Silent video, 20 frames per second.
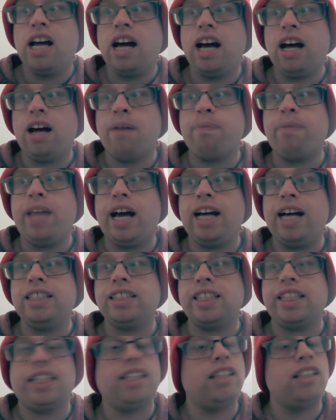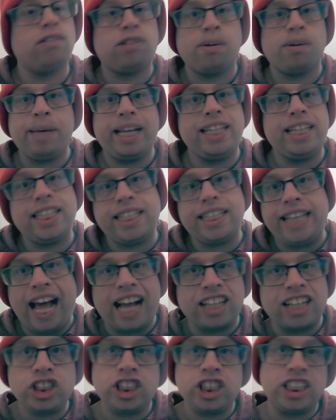as like the romantic
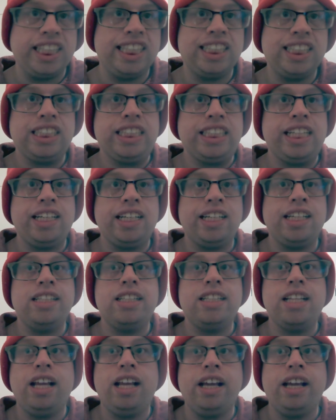nationalist and